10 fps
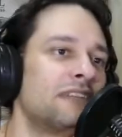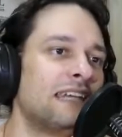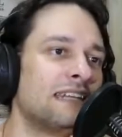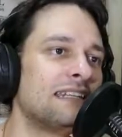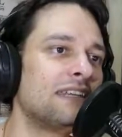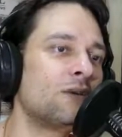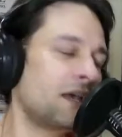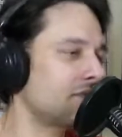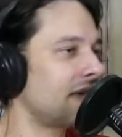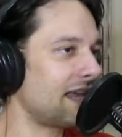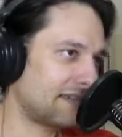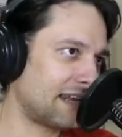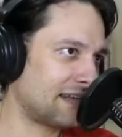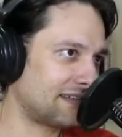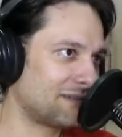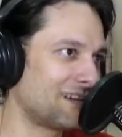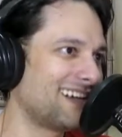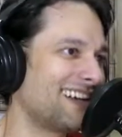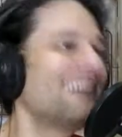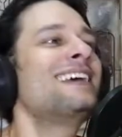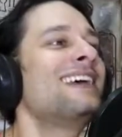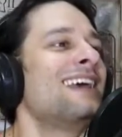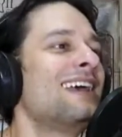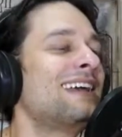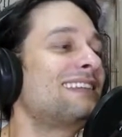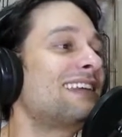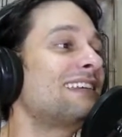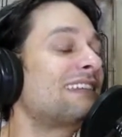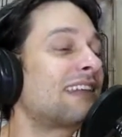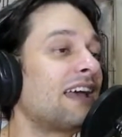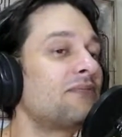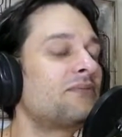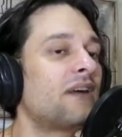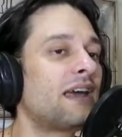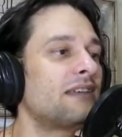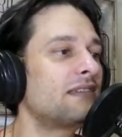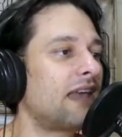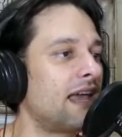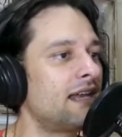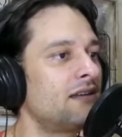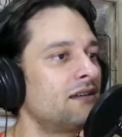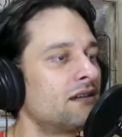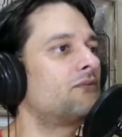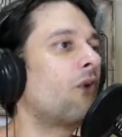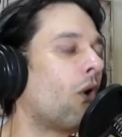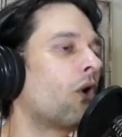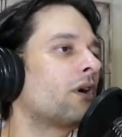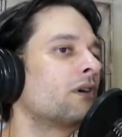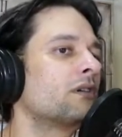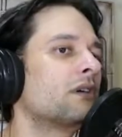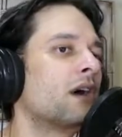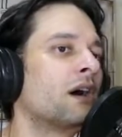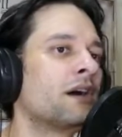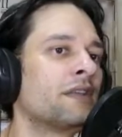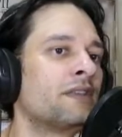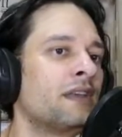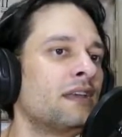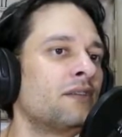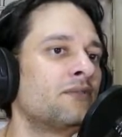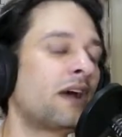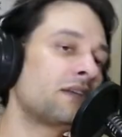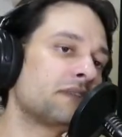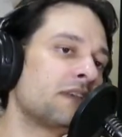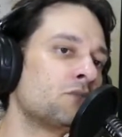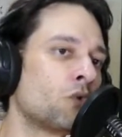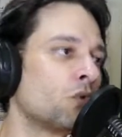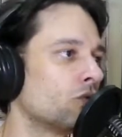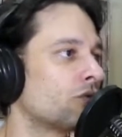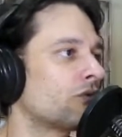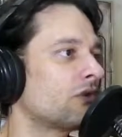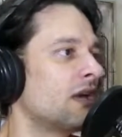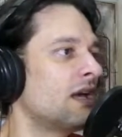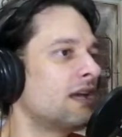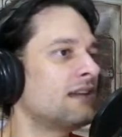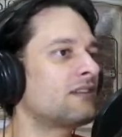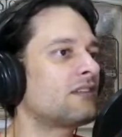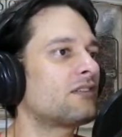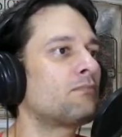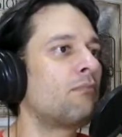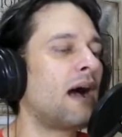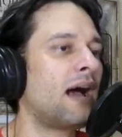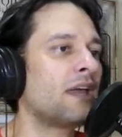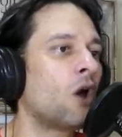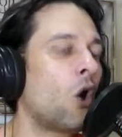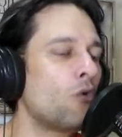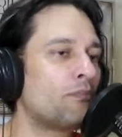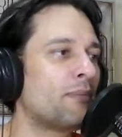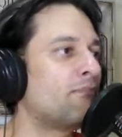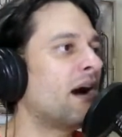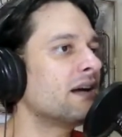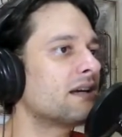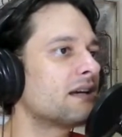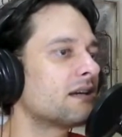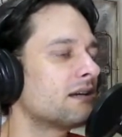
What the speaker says: D&D, you have S&S. It's a sci-fi setting for the 5e rules. It's by Hope Punk.